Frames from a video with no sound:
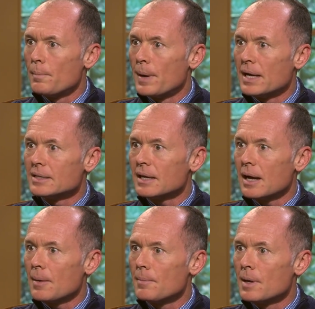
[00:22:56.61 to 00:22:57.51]
but
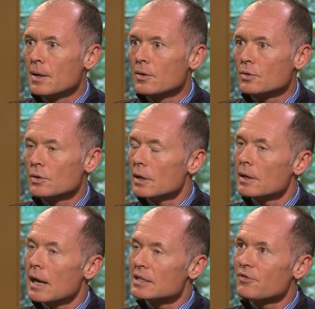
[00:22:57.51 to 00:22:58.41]
um,
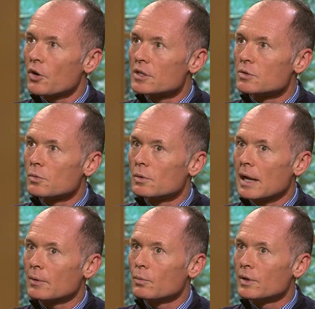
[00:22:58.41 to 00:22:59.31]
as far as
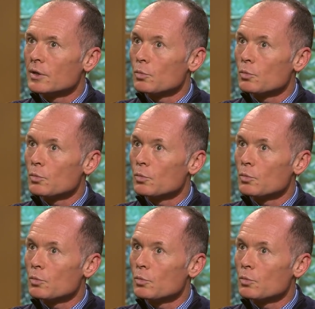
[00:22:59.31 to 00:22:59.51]
like when,